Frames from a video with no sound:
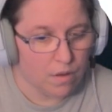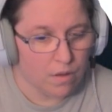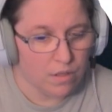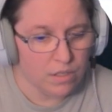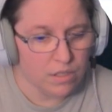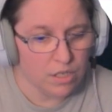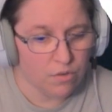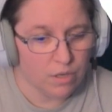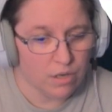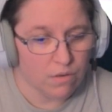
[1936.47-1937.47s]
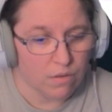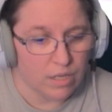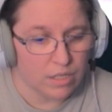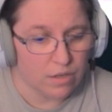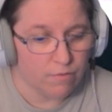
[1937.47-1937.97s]
This is a critical
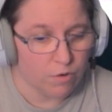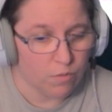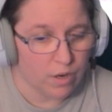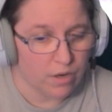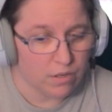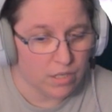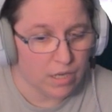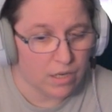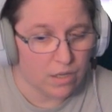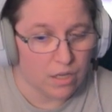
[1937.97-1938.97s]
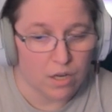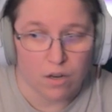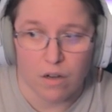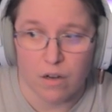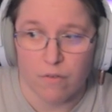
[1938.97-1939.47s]
lesson for writers handling
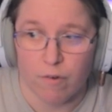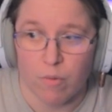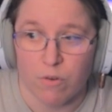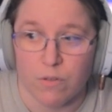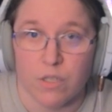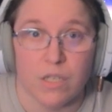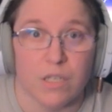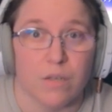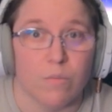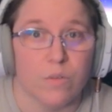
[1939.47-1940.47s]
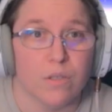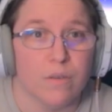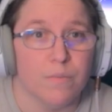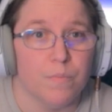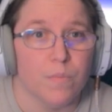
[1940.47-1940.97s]
non-verbal systems.
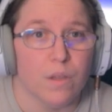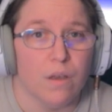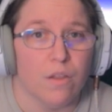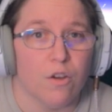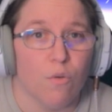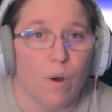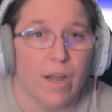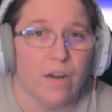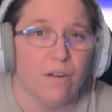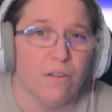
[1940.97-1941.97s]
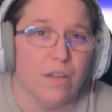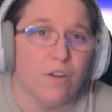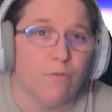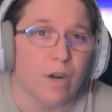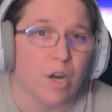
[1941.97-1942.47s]
The quieter the
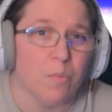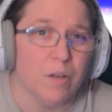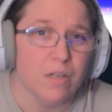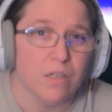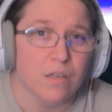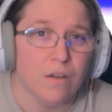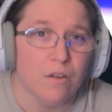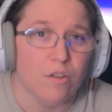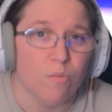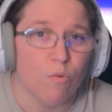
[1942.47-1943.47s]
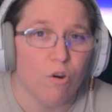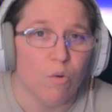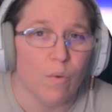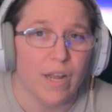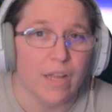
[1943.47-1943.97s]
environment, the more
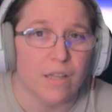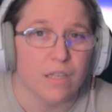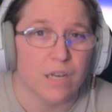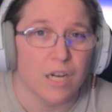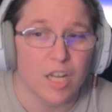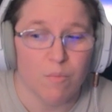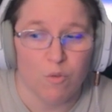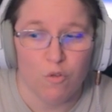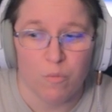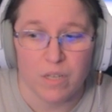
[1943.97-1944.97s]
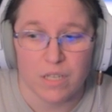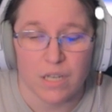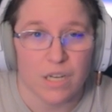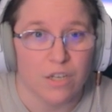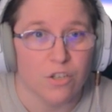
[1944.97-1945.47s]
weight that tiny movements
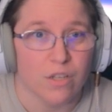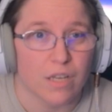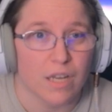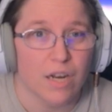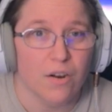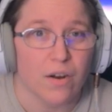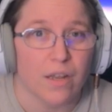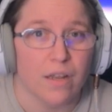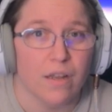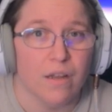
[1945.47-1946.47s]
can actually carry.